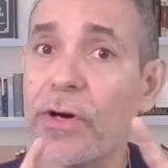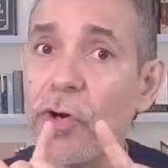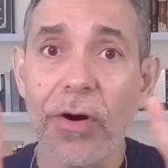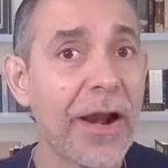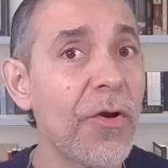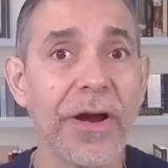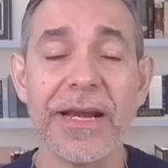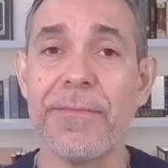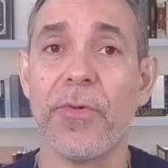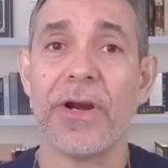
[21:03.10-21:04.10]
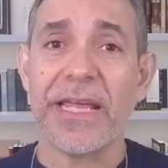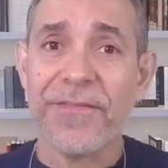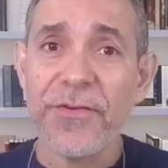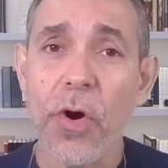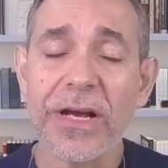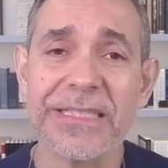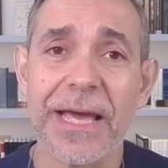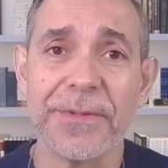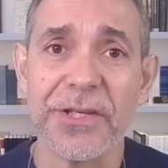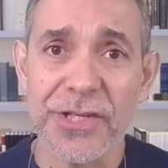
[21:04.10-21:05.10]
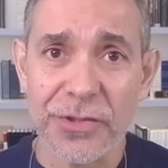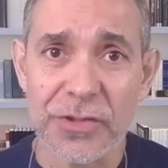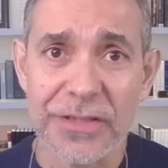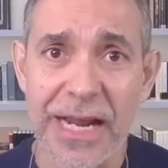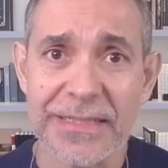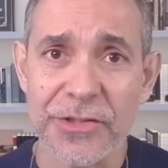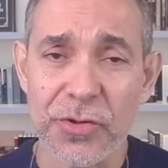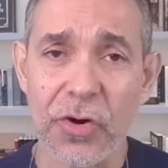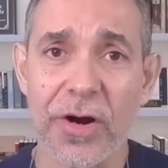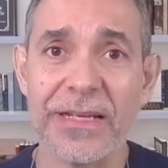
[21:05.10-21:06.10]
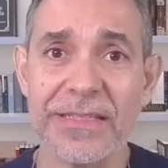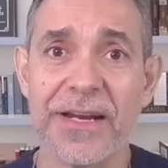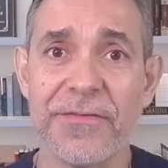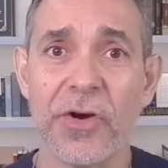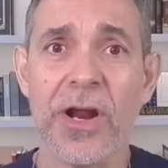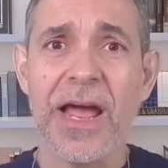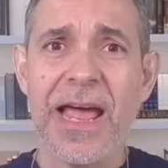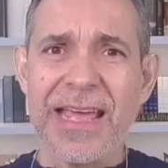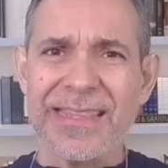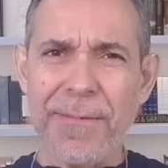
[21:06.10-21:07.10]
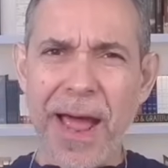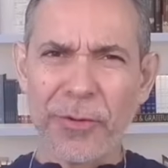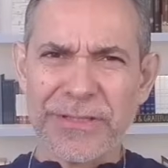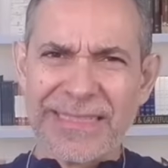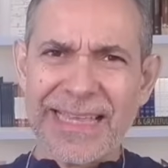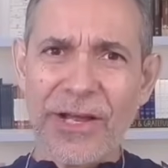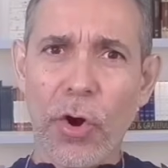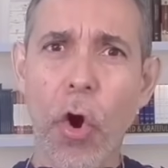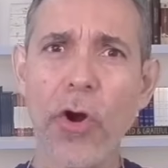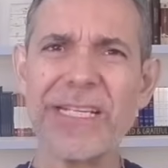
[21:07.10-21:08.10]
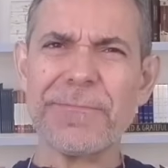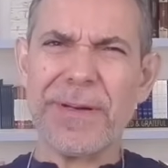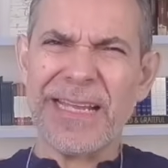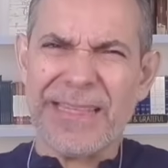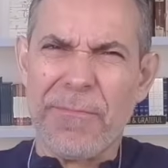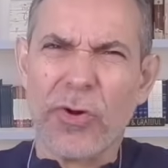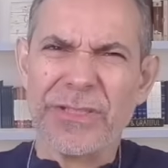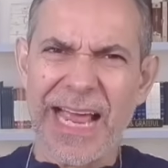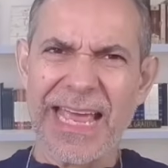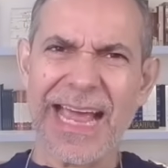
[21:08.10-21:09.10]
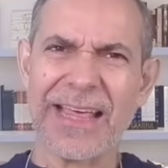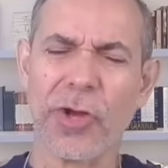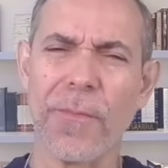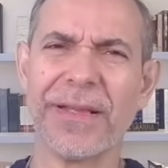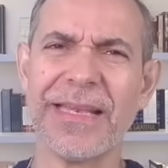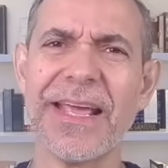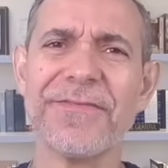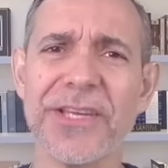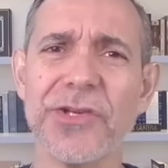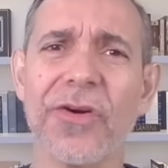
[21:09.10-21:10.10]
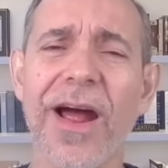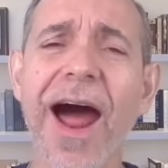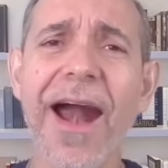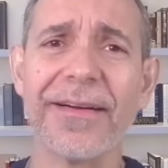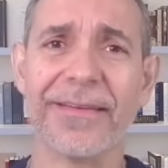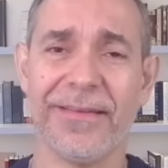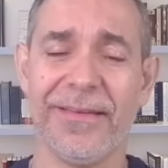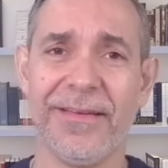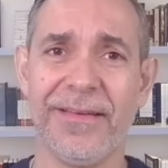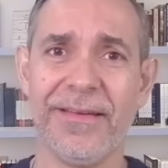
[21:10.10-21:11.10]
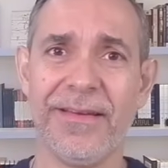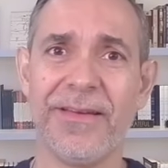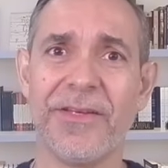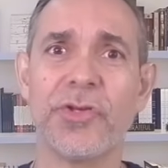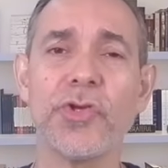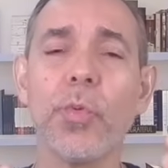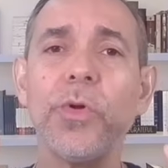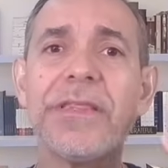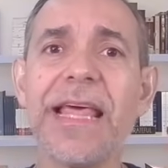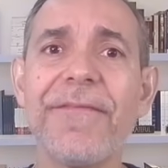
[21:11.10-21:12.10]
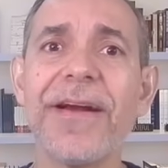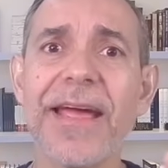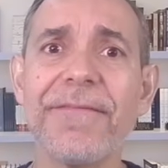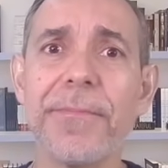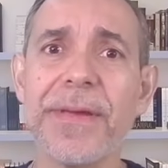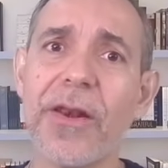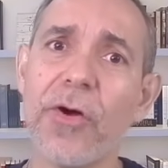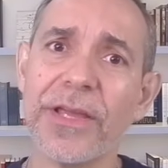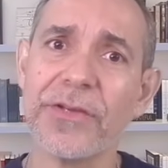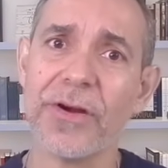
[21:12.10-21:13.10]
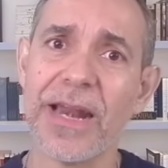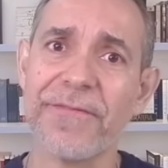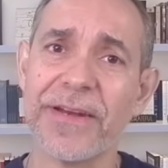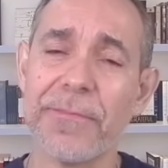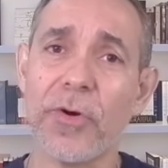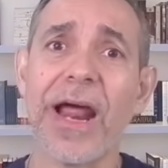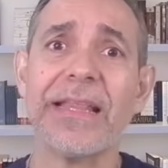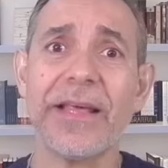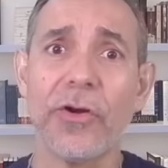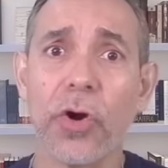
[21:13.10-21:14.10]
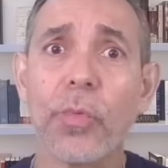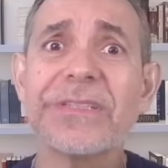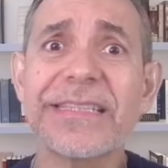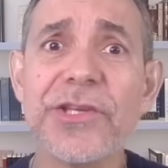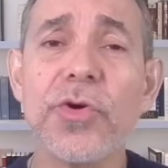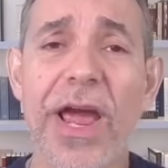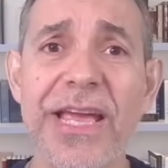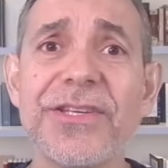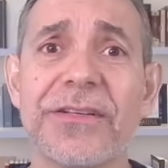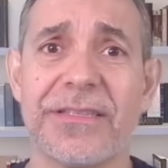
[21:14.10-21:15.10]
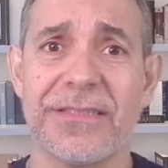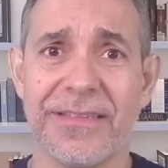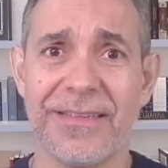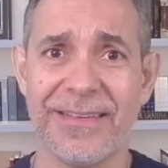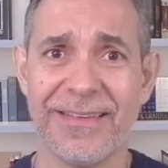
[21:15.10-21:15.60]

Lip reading: You are not alone anymore. If you accepted Jesus Christ as your Lord and Savior, the Bible says that the Holy Spirit, the Most High God, comes and lives in your heart. So you will never ever be alone in your life anymore. And the Lord will send you angels.